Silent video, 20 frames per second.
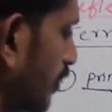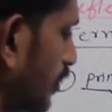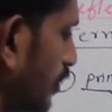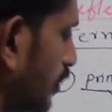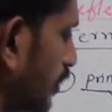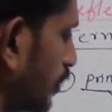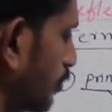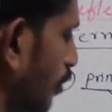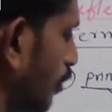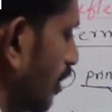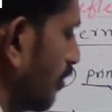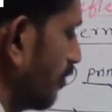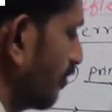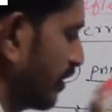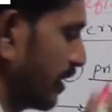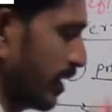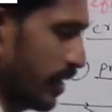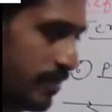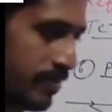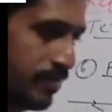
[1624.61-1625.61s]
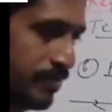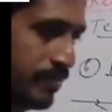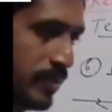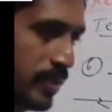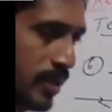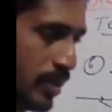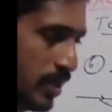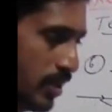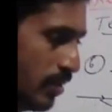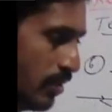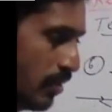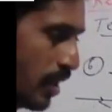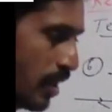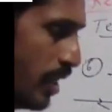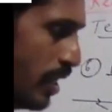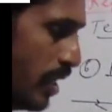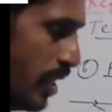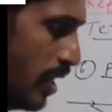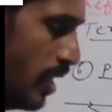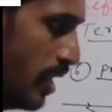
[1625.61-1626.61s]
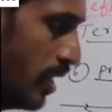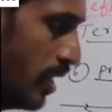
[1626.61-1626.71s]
This is small f here. Okay.